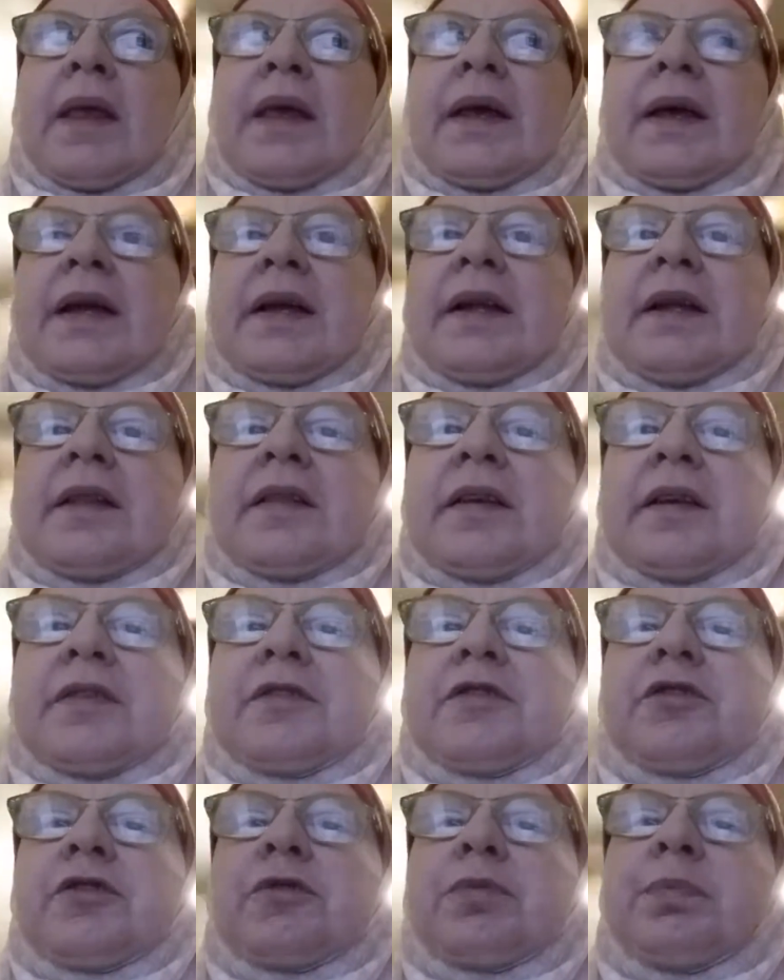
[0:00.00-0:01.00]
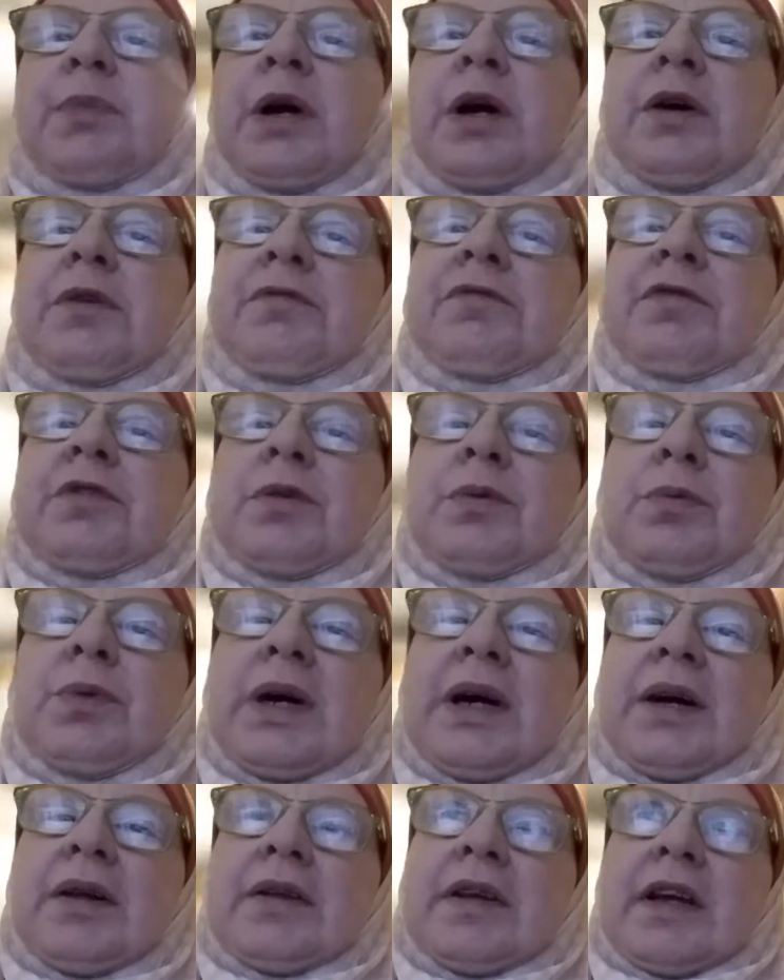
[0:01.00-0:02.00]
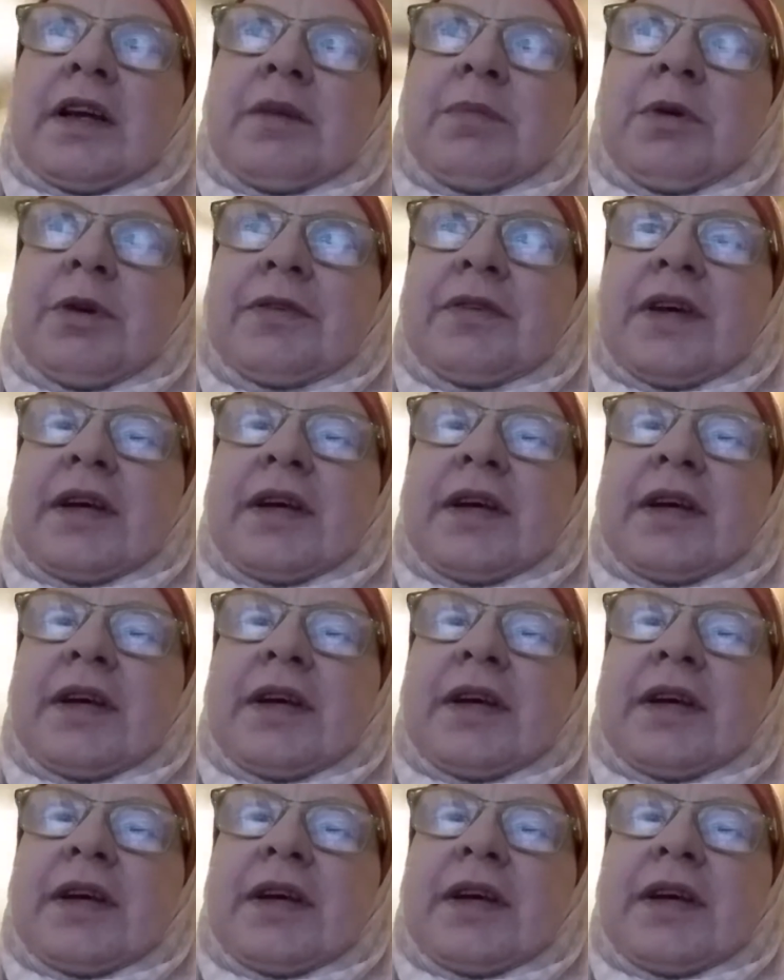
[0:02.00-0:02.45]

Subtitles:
anything small for wild edibles.